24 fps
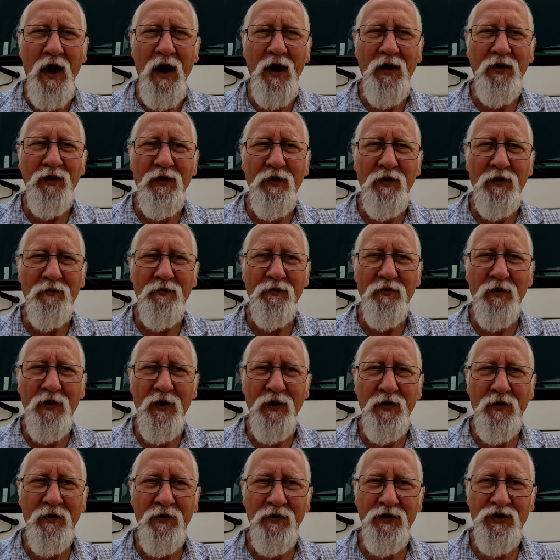and the
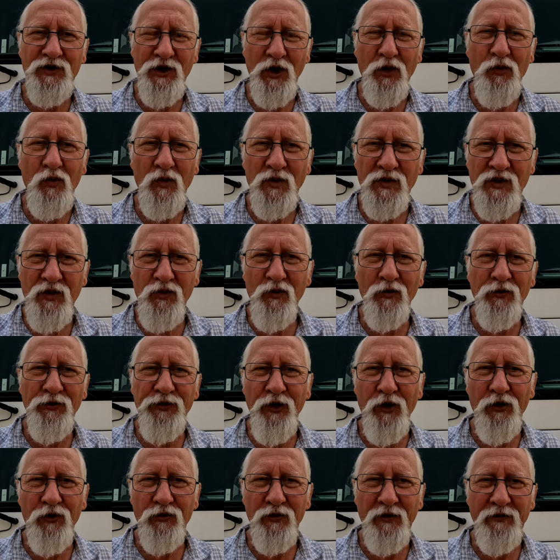show was called
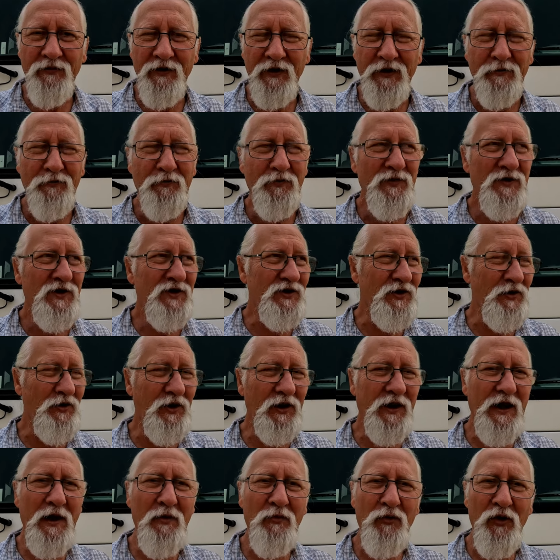Dog River. So
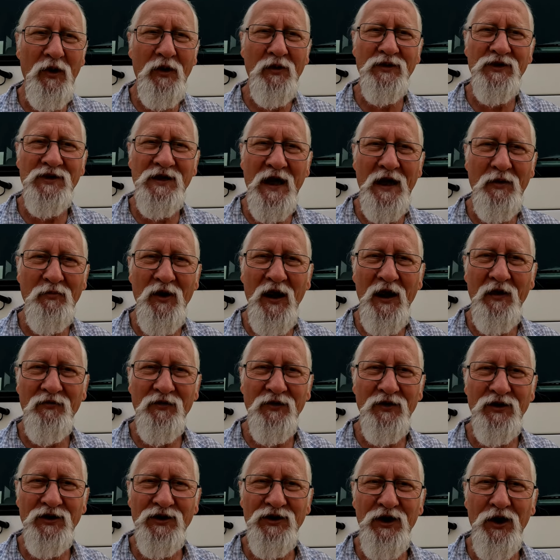the campground's named
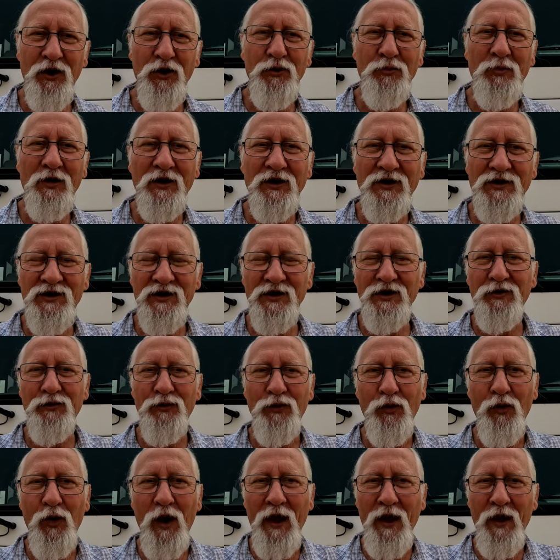after the show, but it's in
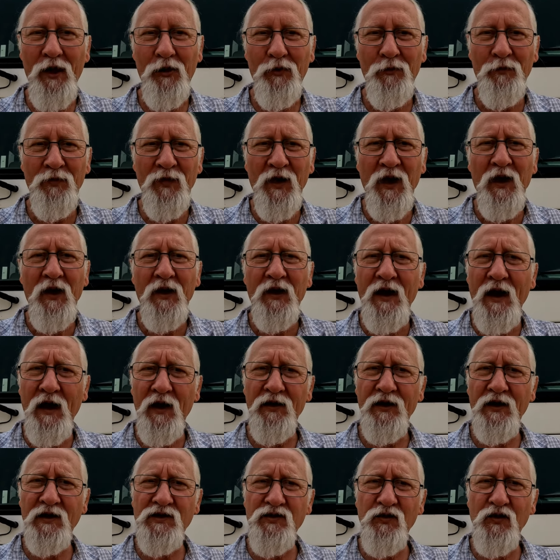Rouleau. Now
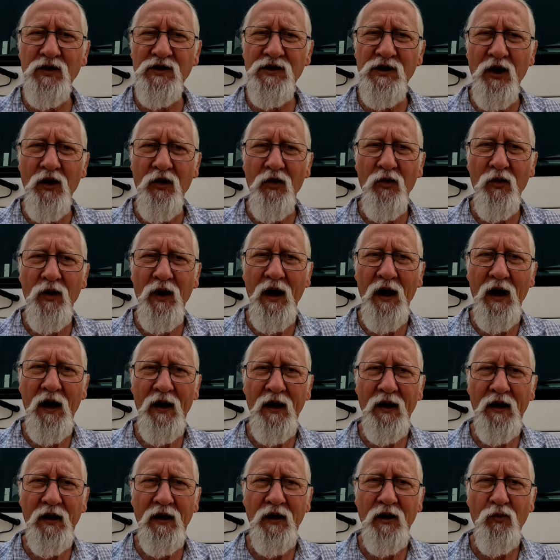there's also
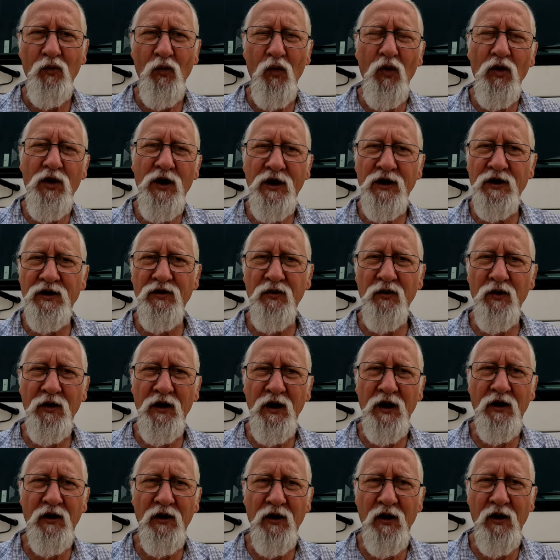a walking tour
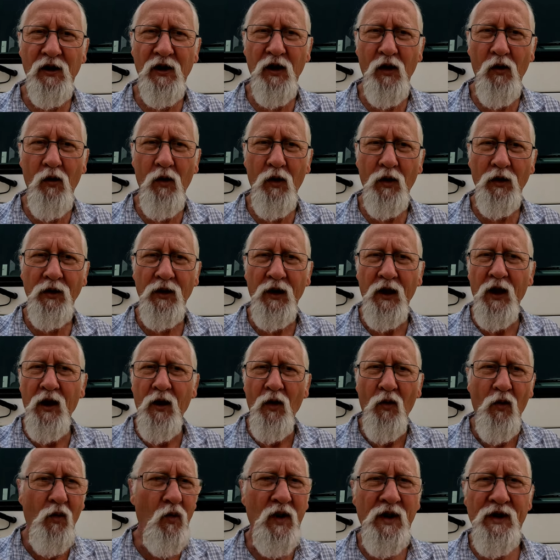that you can go on.
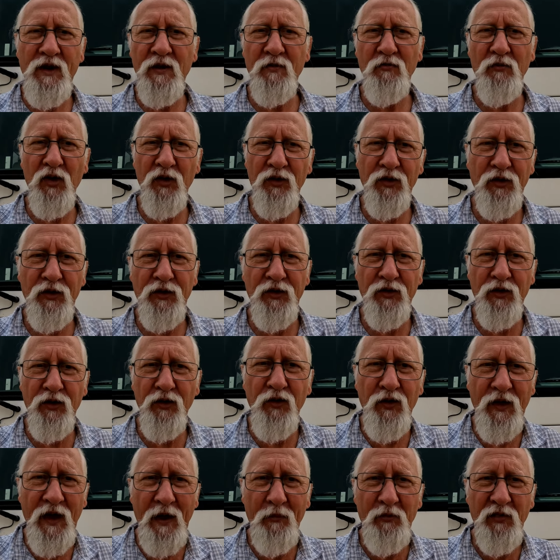We didn't bother to
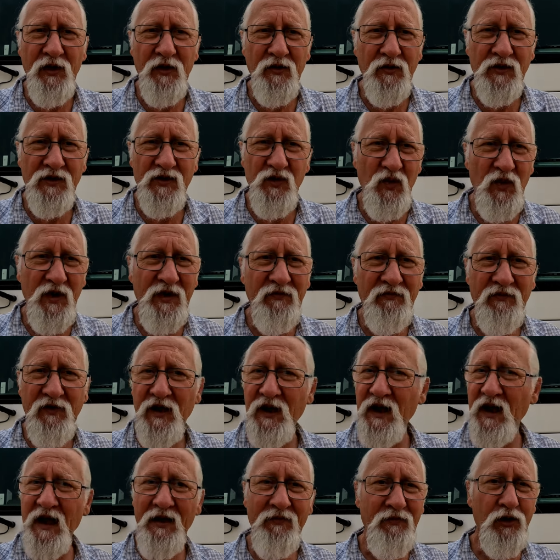do that because we've
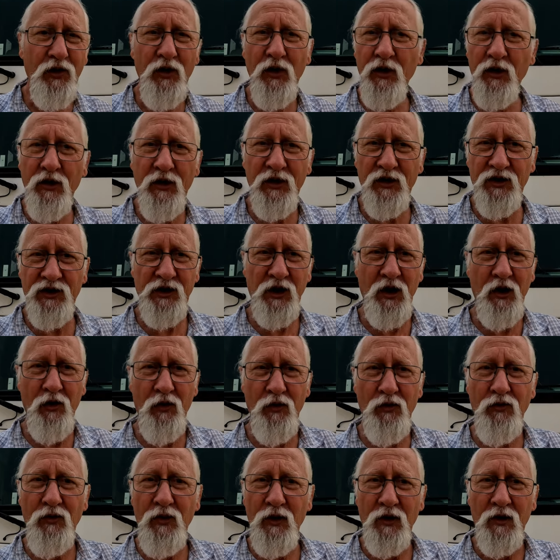never heard of the
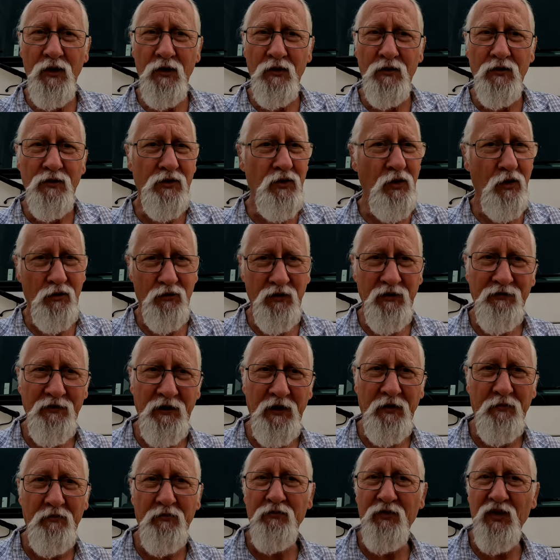show Dog
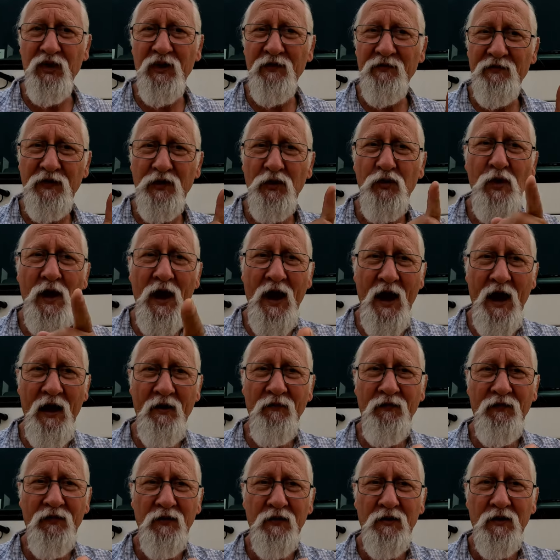River. But if you
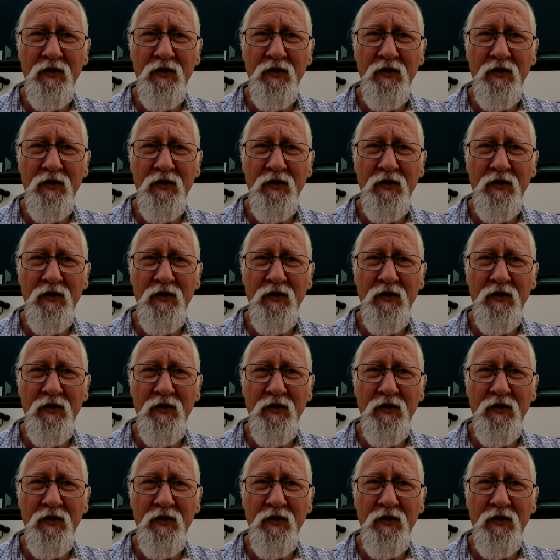have,